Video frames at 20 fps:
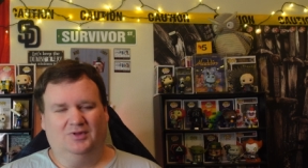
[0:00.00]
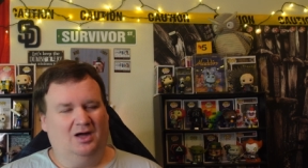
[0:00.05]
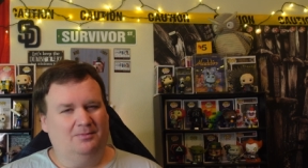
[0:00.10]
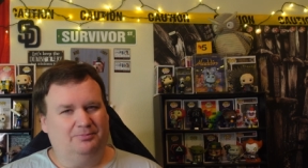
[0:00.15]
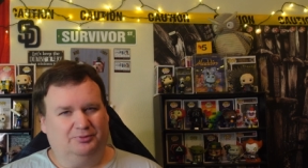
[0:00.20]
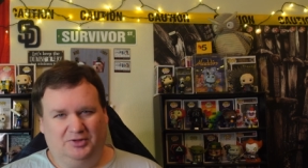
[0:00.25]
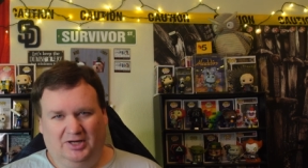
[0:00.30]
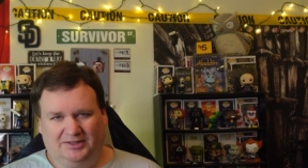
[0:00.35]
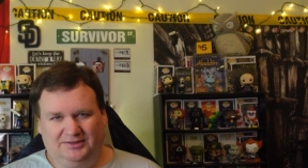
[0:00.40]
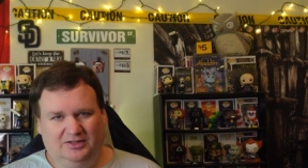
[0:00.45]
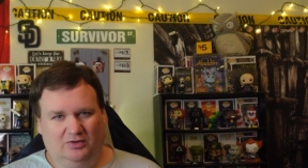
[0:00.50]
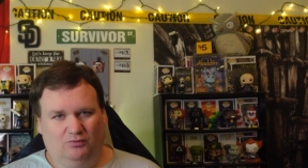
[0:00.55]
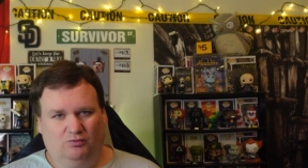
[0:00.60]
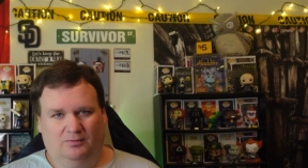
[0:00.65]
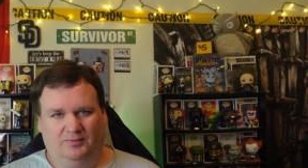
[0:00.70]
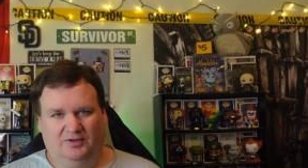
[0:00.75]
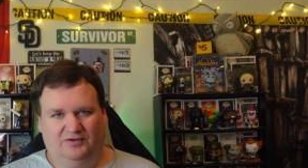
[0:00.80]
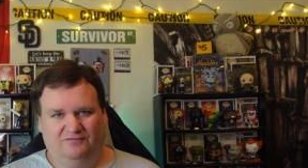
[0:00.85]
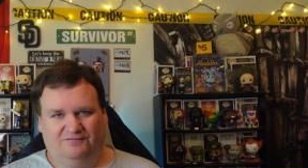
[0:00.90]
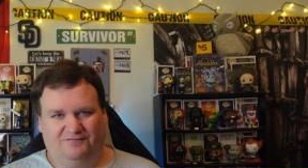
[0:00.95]
a pregnant
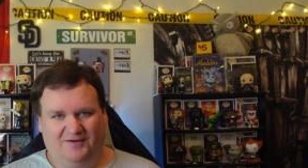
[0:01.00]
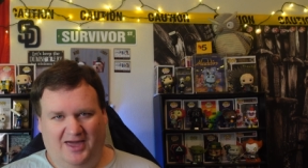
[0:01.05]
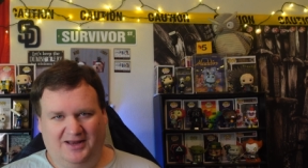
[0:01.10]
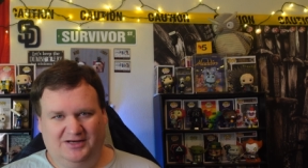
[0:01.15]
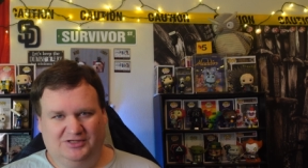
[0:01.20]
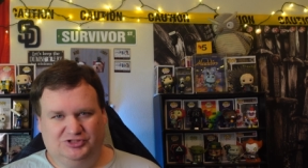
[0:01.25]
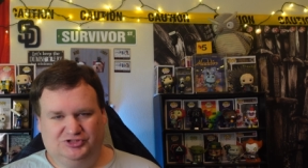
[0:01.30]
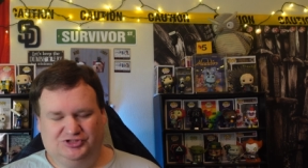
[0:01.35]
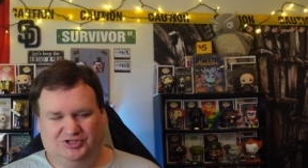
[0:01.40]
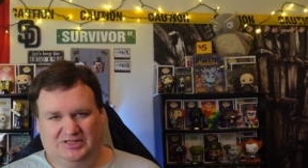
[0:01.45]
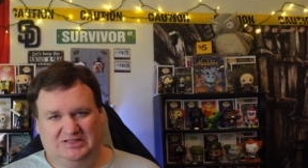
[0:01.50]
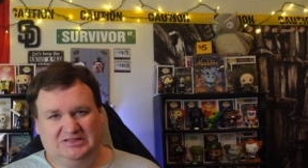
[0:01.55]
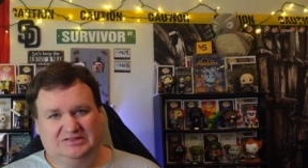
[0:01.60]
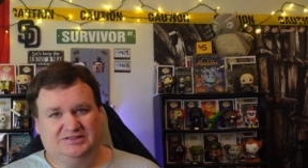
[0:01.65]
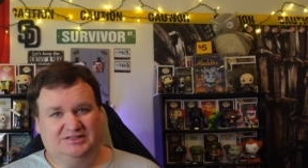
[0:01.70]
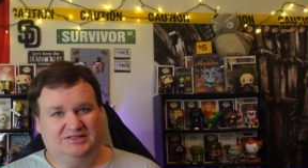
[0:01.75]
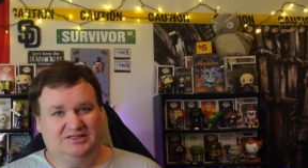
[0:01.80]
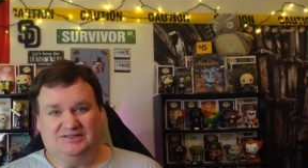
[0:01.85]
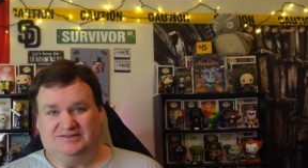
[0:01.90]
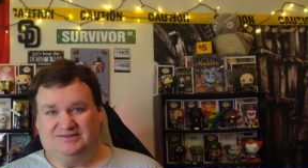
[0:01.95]
woman
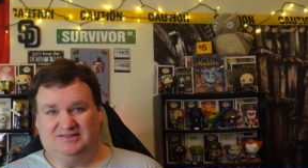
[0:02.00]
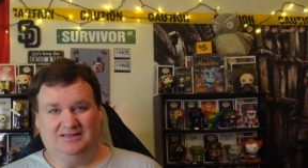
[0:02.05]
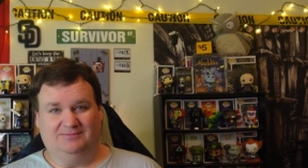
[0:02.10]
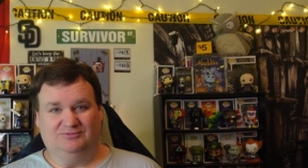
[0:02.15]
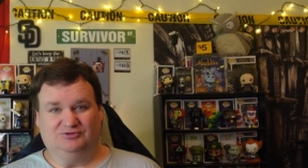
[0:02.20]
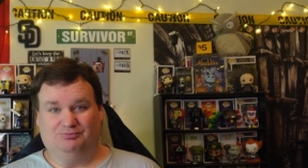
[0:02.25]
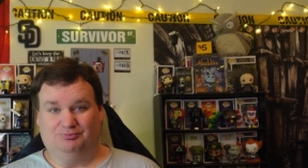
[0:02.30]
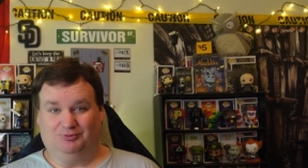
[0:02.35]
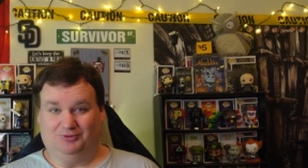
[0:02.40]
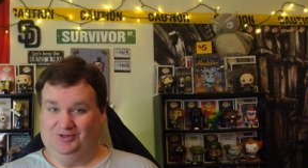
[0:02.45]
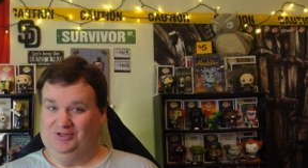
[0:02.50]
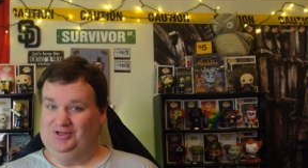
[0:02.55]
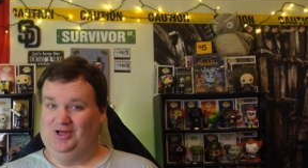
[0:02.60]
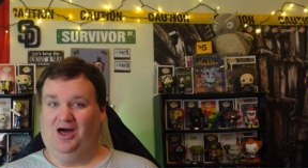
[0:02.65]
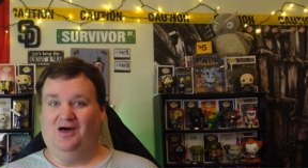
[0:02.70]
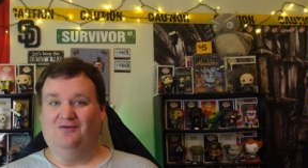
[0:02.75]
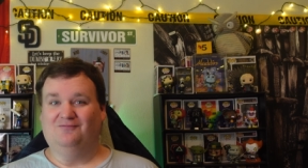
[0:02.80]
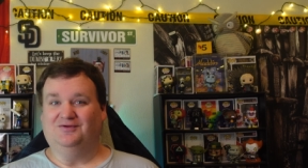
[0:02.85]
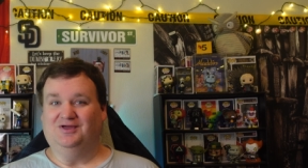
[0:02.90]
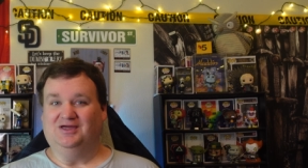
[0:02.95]
vanishes, and it seems pretty
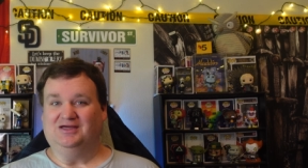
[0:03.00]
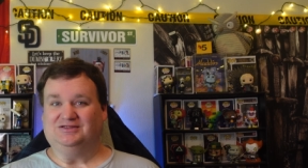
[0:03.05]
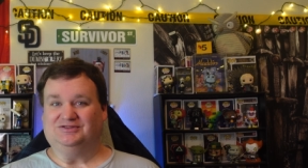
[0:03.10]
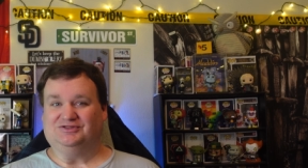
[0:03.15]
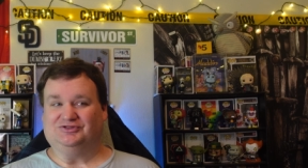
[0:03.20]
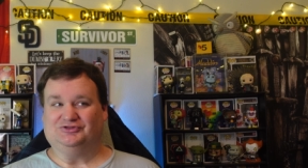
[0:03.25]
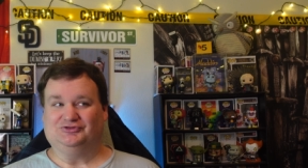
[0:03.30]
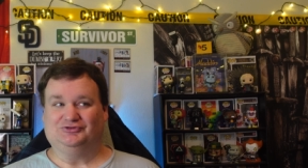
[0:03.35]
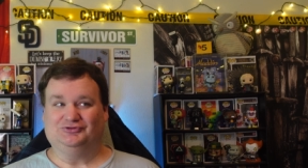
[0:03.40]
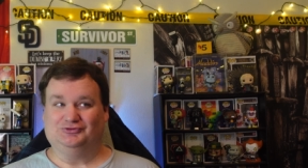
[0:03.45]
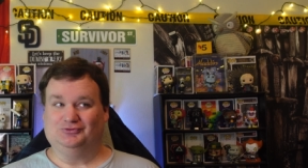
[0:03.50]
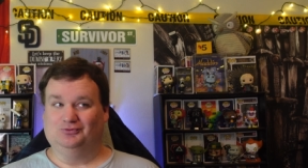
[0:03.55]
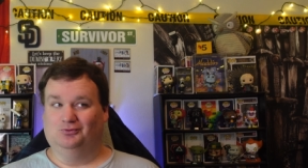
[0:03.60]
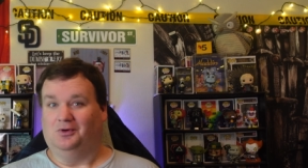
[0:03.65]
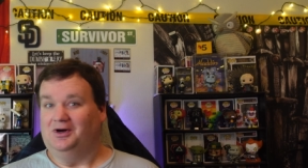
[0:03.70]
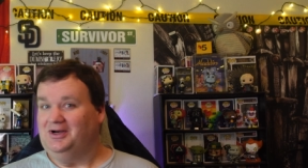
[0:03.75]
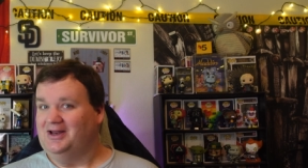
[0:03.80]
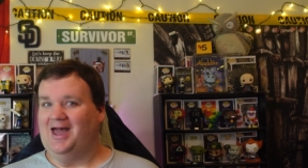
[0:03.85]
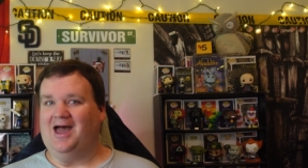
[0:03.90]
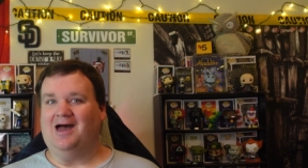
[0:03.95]
obvious
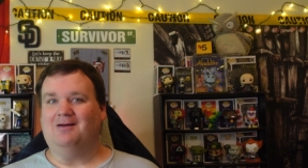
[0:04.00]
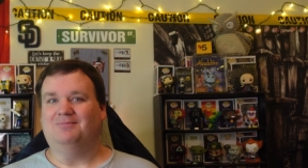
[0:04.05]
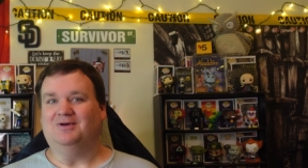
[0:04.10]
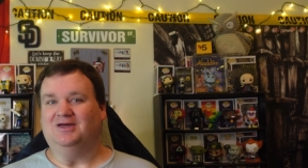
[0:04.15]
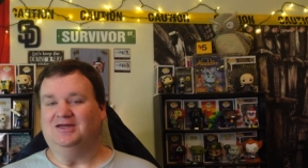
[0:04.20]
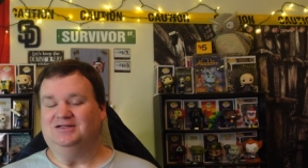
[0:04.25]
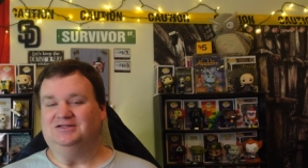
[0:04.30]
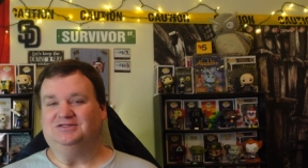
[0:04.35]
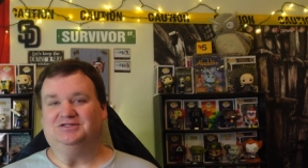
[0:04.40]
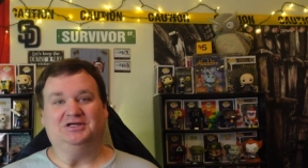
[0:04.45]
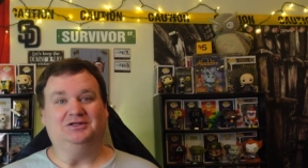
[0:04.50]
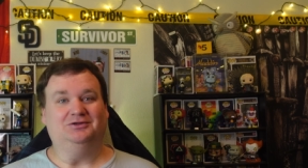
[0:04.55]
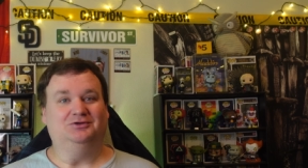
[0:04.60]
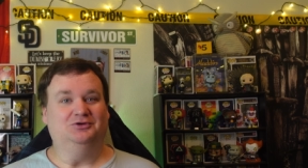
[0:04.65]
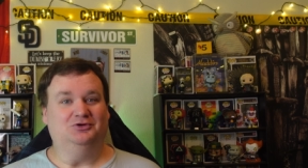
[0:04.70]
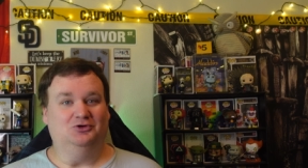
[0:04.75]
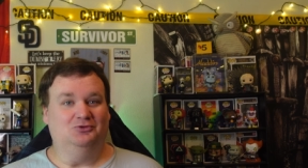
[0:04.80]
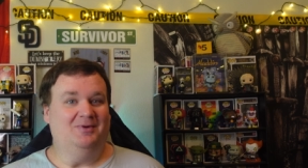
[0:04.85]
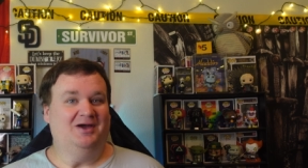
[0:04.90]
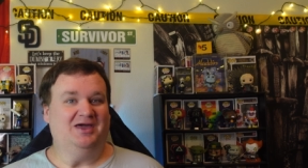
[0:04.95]
what happened and
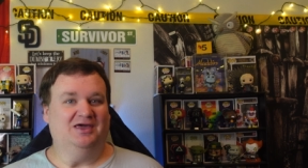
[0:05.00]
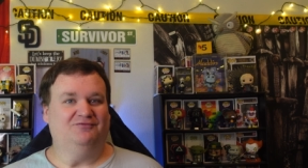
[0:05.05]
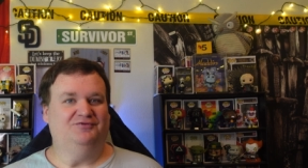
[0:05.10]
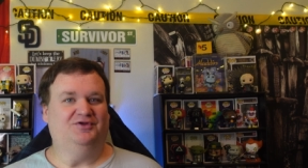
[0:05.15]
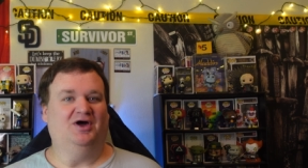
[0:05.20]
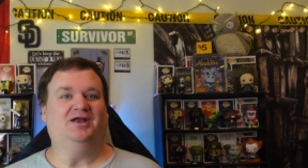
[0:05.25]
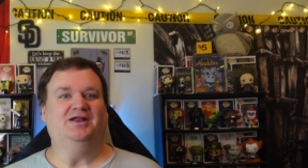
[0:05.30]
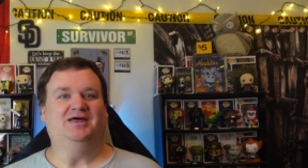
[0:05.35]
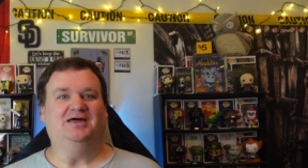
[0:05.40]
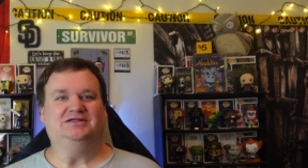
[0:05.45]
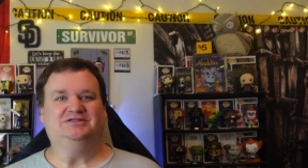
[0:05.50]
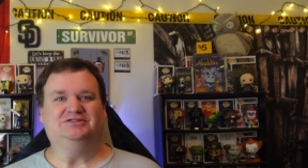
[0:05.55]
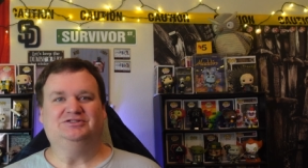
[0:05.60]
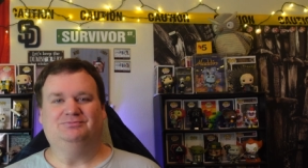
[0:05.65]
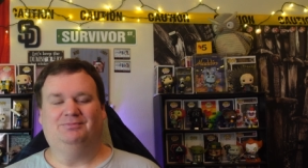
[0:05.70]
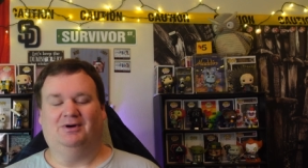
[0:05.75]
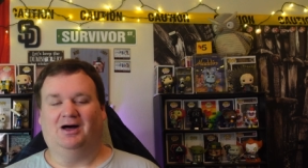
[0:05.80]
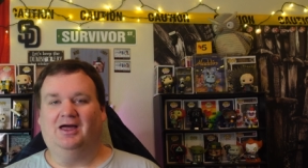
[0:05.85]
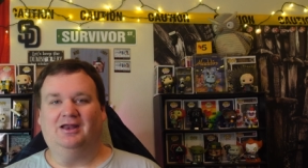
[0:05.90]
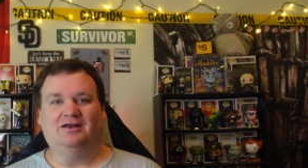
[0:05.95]
who may have done it,
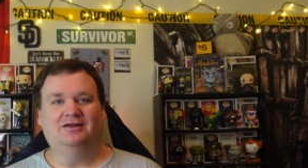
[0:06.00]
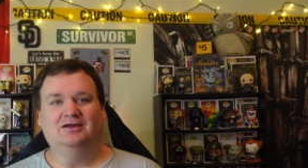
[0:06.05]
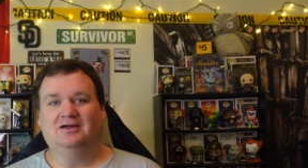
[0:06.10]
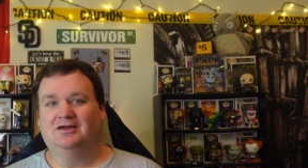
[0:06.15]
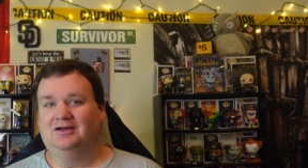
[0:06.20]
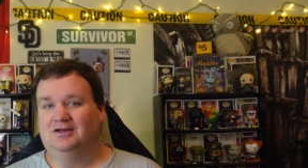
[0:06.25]
but